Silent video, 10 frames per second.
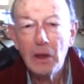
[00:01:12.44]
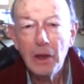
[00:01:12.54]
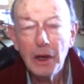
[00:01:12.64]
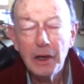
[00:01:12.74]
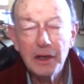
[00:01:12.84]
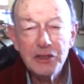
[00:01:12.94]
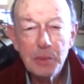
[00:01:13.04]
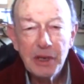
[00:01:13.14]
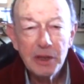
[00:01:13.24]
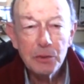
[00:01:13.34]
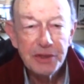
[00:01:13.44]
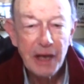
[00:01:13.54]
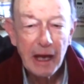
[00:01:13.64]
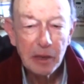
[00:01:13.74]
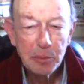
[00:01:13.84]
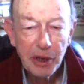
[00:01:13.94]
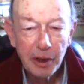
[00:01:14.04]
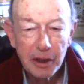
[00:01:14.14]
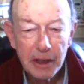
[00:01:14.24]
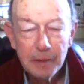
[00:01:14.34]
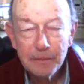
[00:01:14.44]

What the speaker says: Let's begin with the ag parity.